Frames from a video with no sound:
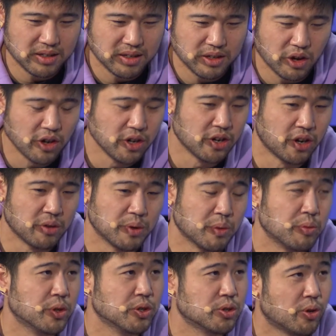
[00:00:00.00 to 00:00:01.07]
we
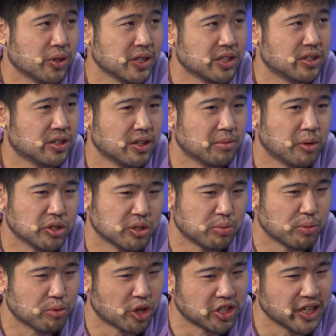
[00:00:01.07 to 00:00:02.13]
were talking to multiple
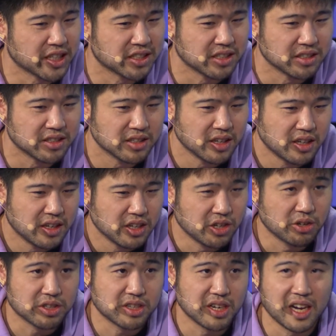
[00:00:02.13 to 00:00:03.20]
projects and,
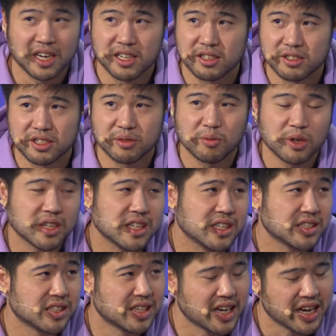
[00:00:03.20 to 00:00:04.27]
Solana isn't what it
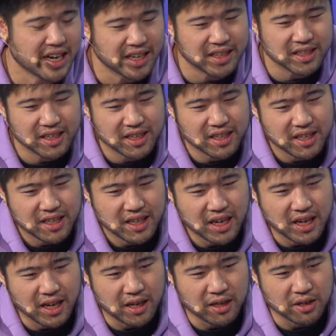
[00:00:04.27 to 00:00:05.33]
is today,
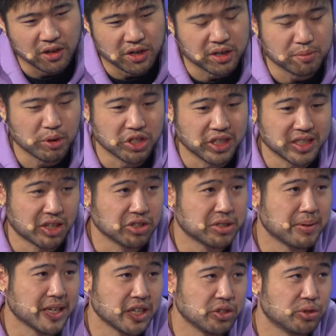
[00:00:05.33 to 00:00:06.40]
a lot of the projects I was
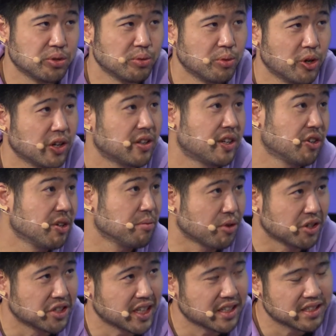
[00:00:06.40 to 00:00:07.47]
speaking to were Ethereum
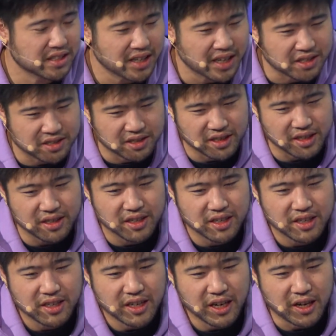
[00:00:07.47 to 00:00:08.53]
projects, actually.
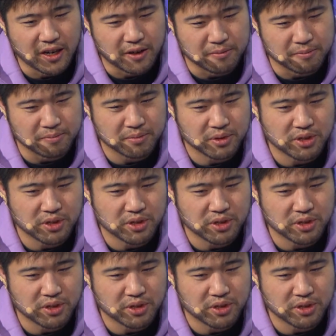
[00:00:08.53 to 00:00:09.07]
So